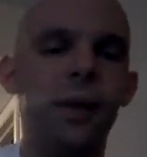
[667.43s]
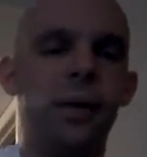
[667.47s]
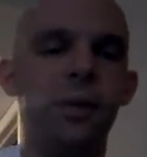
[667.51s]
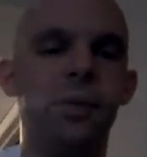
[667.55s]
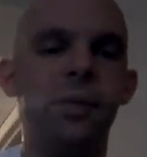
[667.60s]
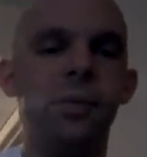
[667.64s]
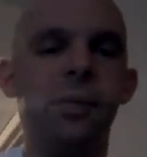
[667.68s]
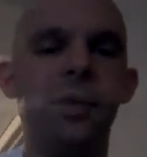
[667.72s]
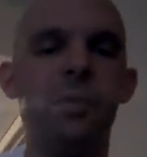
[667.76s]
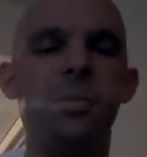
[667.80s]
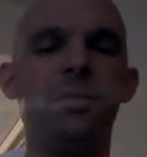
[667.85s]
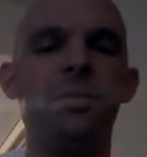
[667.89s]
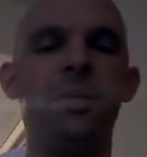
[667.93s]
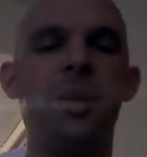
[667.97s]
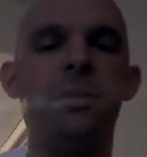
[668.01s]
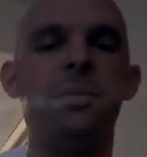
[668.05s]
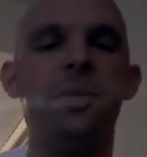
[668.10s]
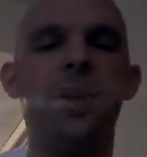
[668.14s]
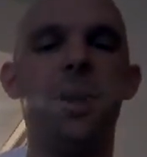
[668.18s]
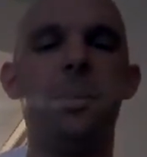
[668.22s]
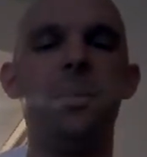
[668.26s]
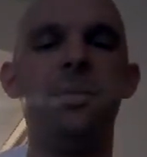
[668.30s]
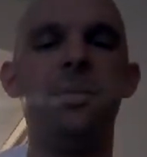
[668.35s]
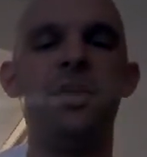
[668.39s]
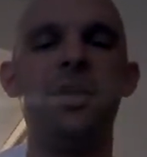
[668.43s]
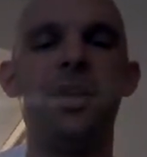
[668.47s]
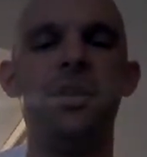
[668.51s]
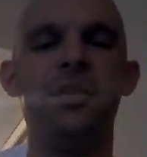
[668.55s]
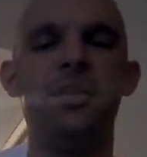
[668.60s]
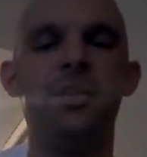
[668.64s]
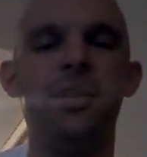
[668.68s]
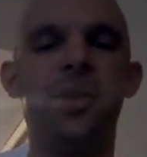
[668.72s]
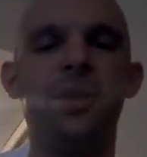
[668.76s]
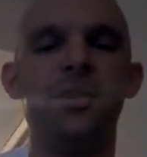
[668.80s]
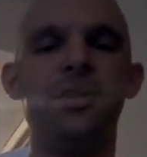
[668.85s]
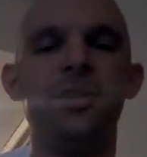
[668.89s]
and then you have the 5 of diamonds
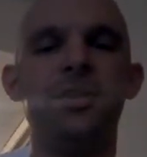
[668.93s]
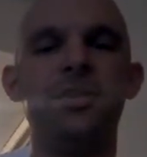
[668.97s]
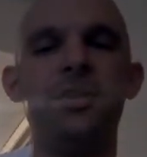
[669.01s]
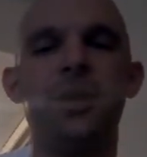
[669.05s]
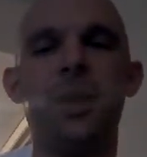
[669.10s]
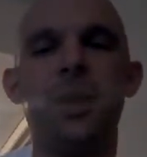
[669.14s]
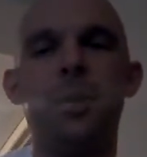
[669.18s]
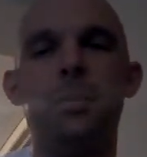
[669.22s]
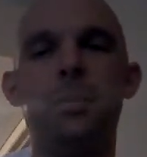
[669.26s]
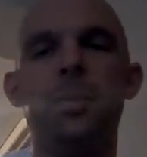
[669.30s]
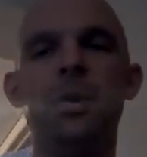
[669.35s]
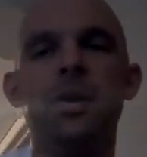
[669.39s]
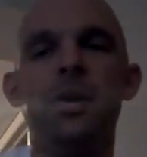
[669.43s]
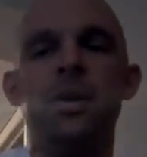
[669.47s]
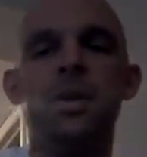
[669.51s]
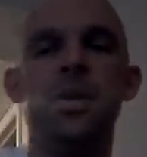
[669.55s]
again. So that's your setup